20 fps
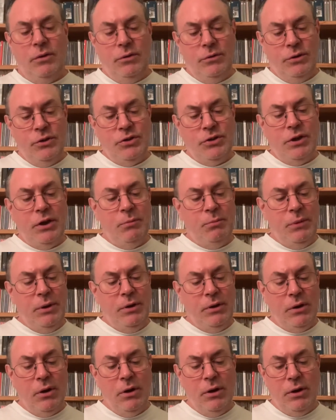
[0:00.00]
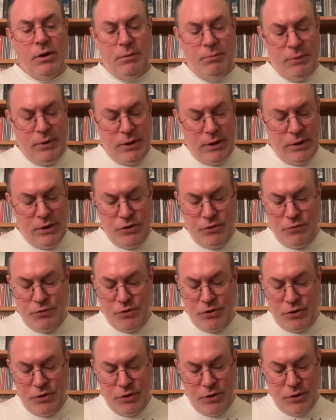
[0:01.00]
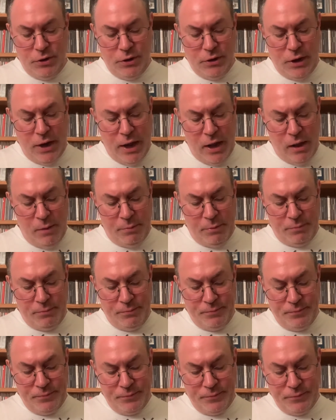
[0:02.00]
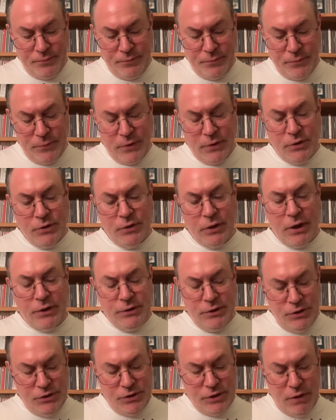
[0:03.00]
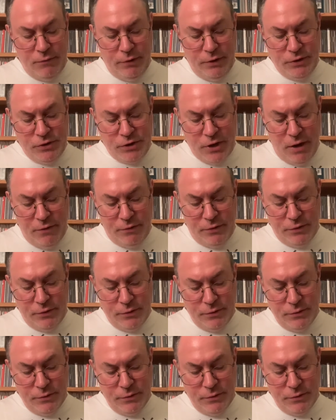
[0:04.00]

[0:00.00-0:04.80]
This hit me good, man. This was a good album. 1977.